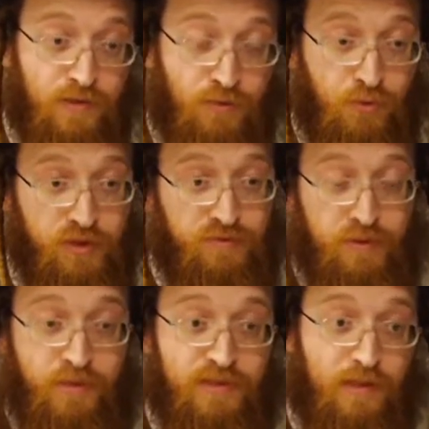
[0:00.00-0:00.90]
So of course, if
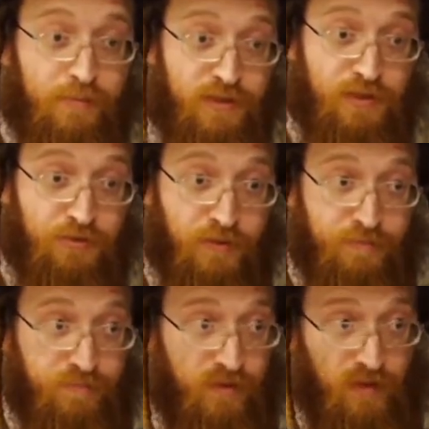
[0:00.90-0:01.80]
somebody's on a business trip,
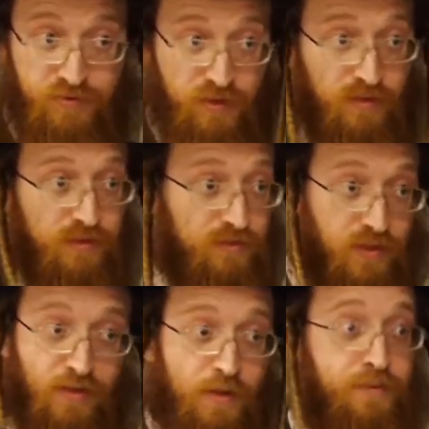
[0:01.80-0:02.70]
and I've seen this, I've
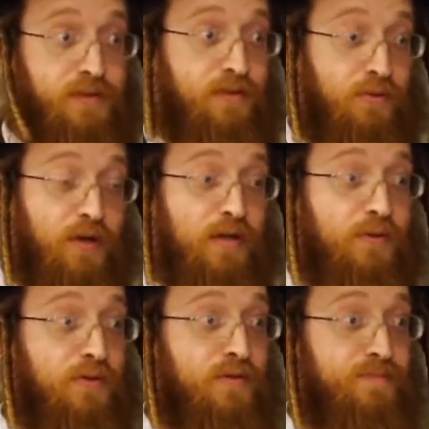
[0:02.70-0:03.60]
seen couples that don't get
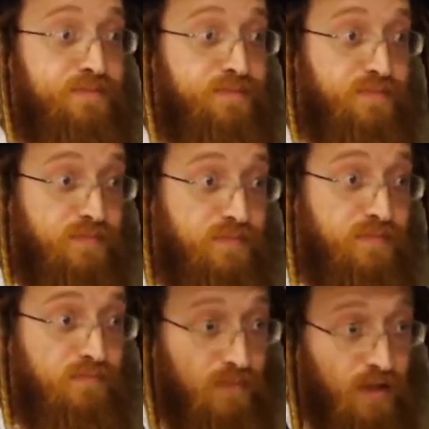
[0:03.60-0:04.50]
along,
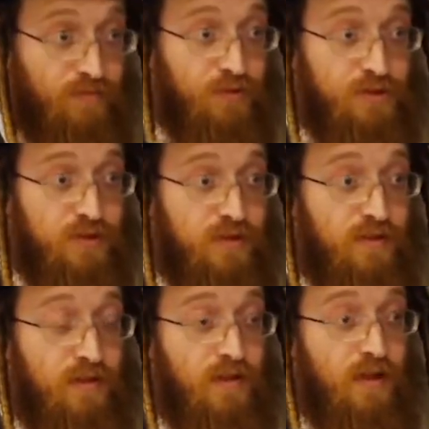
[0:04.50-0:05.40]

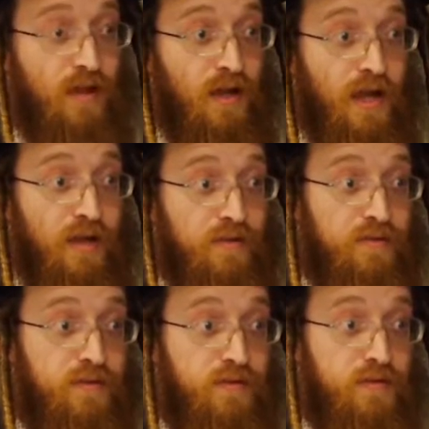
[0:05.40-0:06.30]
unfortunately,
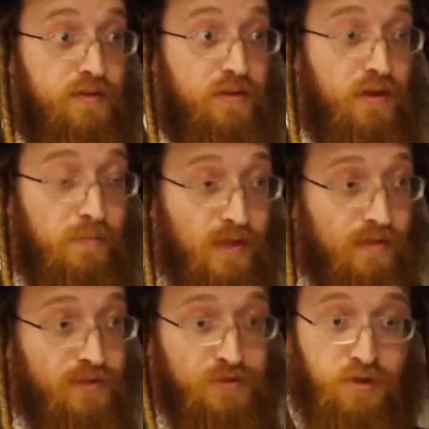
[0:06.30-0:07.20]
and in the
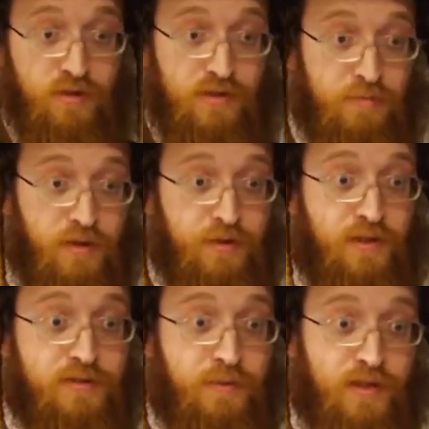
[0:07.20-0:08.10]
middle of a struggle, in the middle of
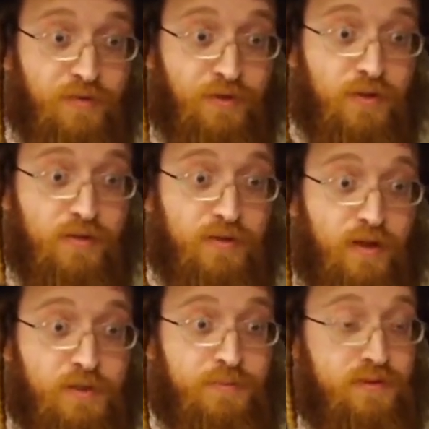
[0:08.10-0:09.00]
things being difficult, and the
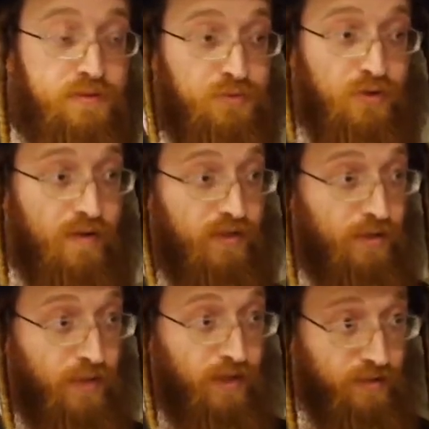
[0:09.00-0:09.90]
husband is
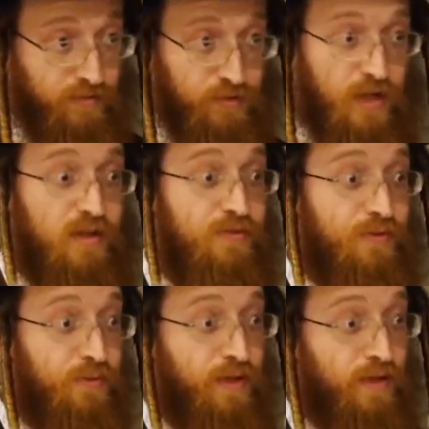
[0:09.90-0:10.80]
traveling away to China
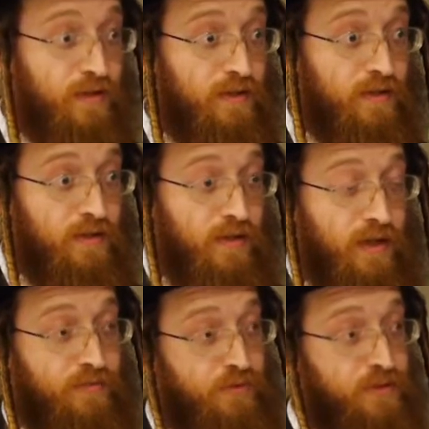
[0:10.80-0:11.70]
for a week,
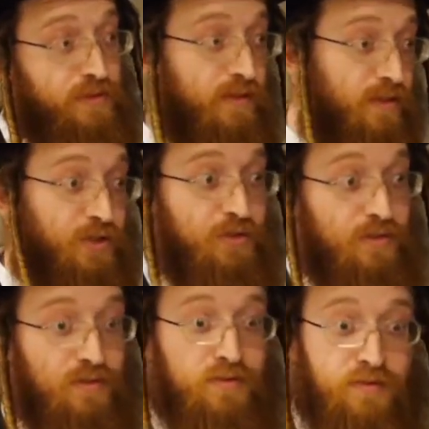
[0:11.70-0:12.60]
and of course the
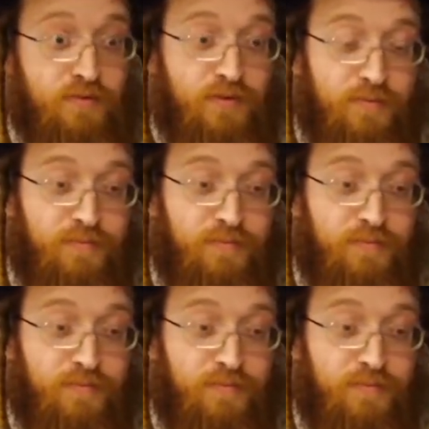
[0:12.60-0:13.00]
initial